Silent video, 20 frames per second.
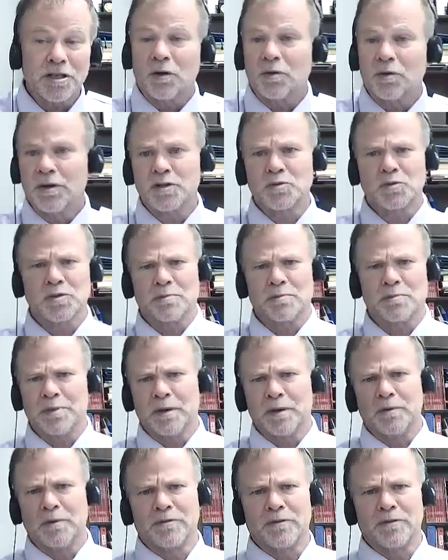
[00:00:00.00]
Oh, this was a
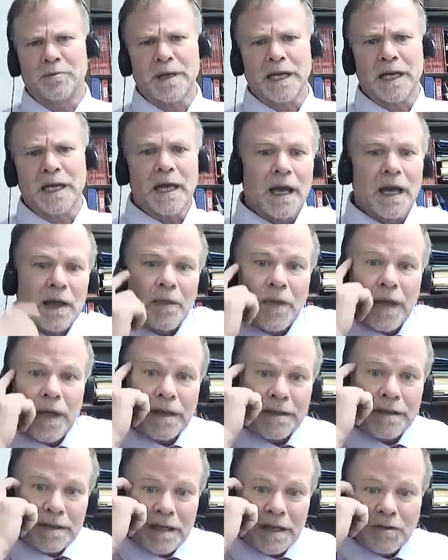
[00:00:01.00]
big one for me. They
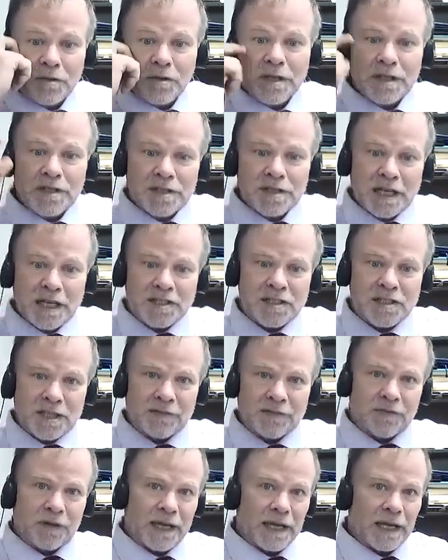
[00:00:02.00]
continually said
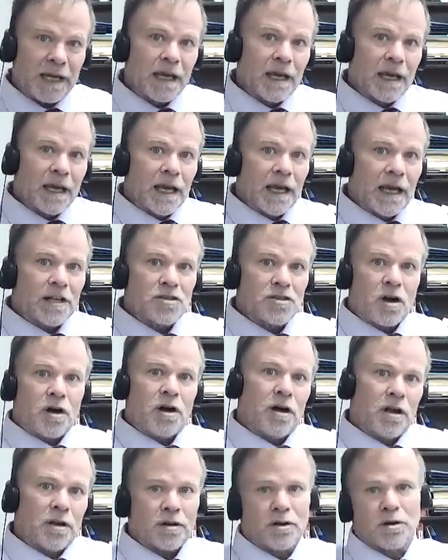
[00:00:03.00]
stuff like it's
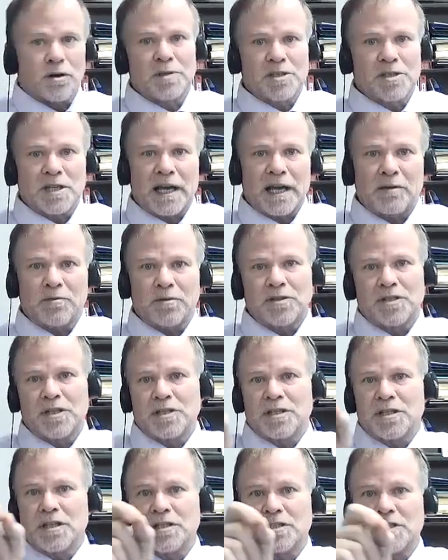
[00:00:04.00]
all herbicide
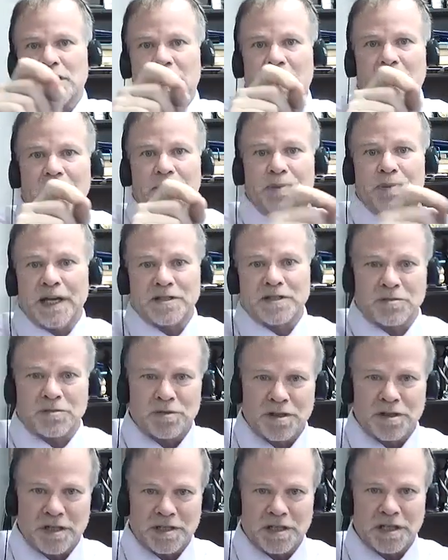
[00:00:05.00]
resistance and pest
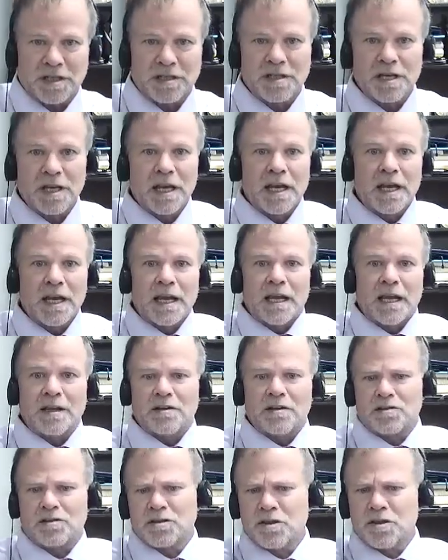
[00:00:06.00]
resistance.
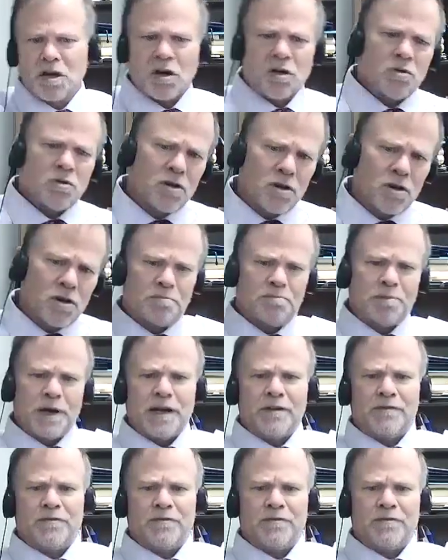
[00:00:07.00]
There's no good benefit.